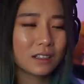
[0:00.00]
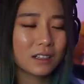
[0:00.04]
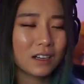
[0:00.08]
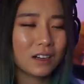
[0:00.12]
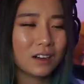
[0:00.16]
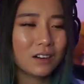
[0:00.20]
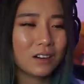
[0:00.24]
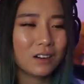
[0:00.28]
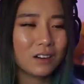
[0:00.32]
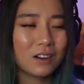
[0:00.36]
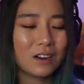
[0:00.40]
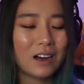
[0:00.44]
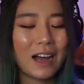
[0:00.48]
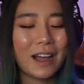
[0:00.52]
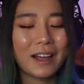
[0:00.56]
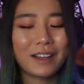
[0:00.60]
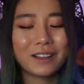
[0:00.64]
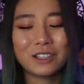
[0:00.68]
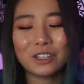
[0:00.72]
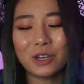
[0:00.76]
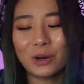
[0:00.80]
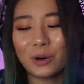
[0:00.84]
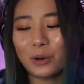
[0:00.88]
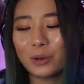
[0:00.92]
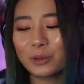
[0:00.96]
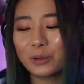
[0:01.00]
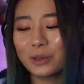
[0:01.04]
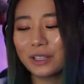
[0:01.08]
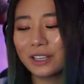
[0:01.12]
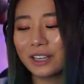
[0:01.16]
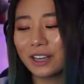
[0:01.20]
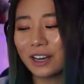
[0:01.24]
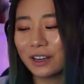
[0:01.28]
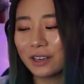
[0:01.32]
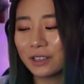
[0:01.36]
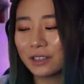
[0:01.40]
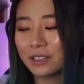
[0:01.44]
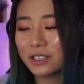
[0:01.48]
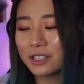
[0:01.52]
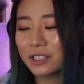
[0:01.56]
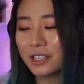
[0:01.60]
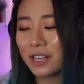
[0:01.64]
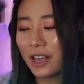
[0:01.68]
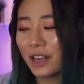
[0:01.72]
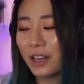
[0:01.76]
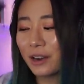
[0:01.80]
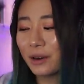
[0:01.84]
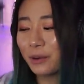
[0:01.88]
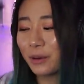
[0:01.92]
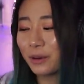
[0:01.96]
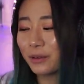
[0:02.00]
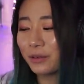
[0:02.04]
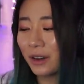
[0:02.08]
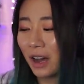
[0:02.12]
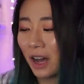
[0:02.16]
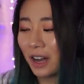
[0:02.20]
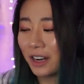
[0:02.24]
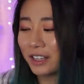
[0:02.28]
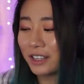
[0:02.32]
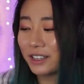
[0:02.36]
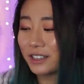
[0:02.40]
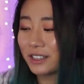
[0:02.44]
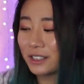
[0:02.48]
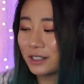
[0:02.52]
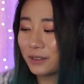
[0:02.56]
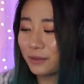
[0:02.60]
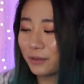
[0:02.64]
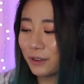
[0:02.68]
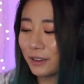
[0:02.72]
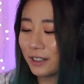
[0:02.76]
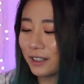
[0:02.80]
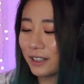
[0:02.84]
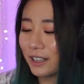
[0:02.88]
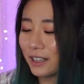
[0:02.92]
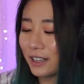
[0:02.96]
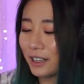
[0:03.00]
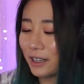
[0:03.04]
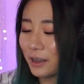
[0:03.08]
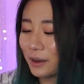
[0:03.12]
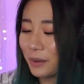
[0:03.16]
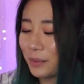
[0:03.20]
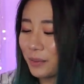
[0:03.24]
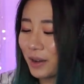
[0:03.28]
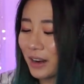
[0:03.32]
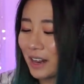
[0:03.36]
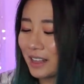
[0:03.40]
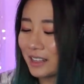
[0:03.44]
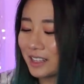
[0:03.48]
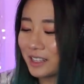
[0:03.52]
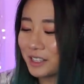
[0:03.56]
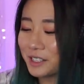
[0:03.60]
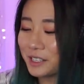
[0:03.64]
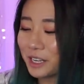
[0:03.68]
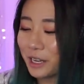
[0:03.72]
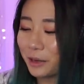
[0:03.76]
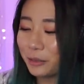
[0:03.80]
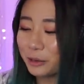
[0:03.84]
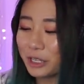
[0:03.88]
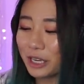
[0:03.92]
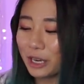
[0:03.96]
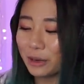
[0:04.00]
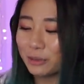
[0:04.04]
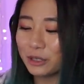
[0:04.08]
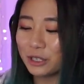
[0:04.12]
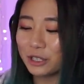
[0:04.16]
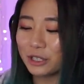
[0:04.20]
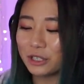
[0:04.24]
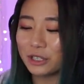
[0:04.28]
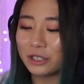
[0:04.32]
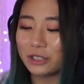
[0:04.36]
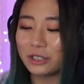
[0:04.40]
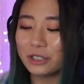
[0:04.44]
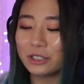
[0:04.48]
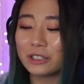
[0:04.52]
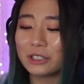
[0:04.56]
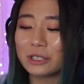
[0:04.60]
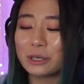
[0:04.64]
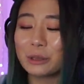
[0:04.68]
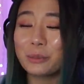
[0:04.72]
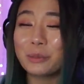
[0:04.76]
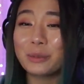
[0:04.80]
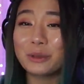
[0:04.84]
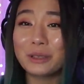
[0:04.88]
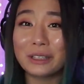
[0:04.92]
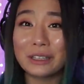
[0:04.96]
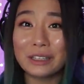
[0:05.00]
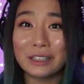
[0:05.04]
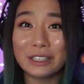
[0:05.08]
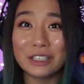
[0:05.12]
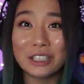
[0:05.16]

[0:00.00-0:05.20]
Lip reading: Oh, I totally understand what Vanya is feeling, but at the same time, she shouldn't just completely